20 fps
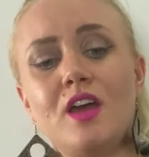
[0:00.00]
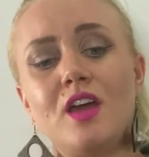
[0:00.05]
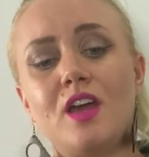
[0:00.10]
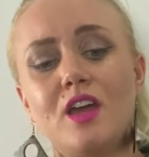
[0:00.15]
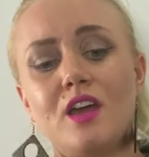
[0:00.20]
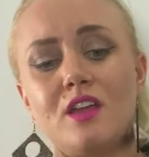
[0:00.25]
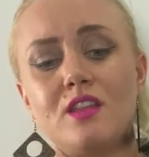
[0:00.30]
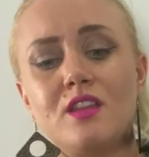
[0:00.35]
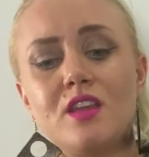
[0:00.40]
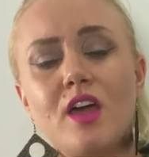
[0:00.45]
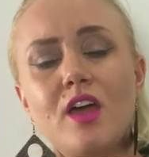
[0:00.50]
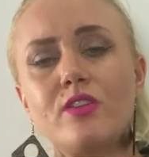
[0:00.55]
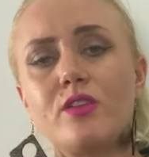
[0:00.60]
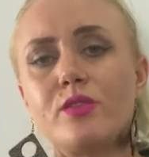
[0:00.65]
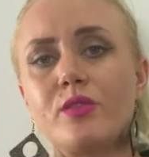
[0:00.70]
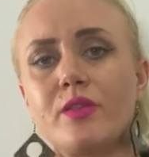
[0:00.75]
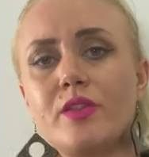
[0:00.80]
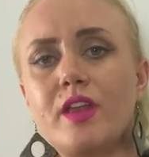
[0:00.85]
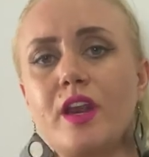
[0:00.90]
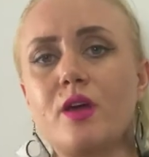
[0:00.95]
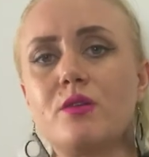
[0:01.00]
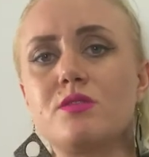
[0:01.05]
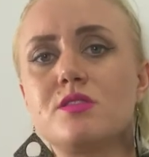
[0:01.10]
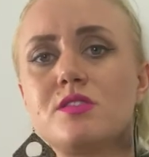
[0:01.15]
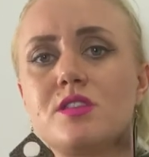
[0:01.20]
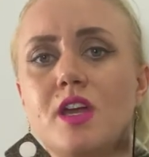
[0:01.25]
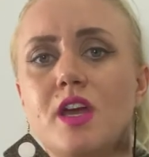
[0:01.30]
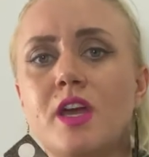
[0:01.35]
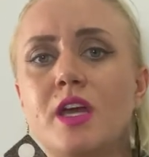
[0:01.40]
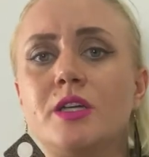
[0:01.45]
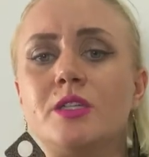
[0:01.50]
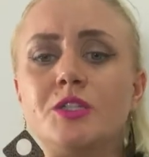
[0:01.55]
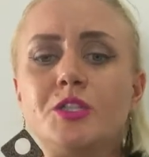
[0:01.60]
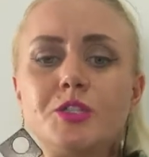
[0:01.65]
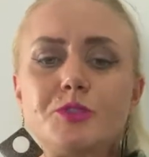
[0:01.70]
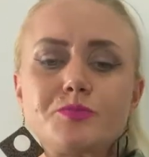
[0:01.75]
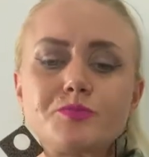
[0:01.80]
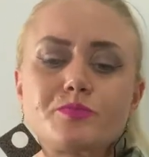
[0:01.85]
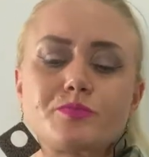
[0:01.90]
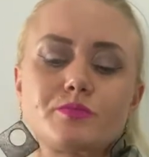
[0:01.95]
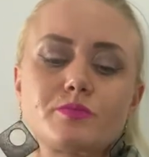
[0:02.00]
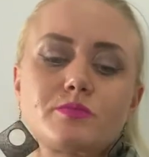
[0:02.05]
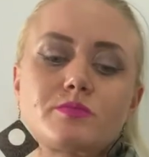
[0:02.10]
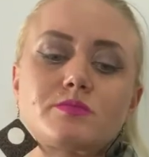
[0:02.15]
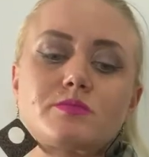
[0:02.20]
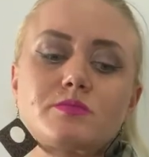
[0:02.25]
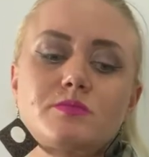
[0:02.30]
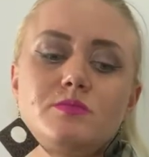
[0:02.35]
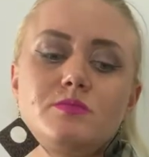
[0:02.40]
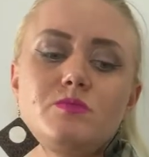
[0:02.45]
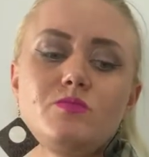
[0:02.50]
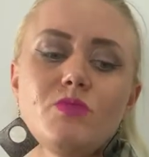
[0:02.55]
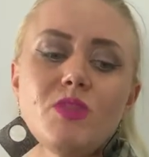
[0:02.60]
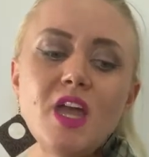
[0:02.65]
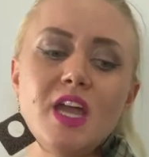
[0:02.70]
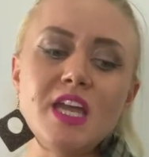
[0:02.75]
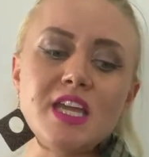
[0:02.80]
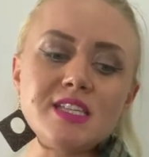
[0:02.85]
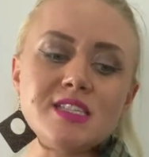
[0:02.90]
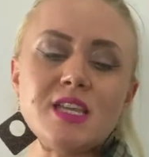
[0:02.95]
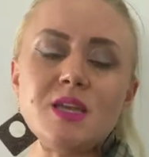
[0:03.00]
And the other thing that I will say, is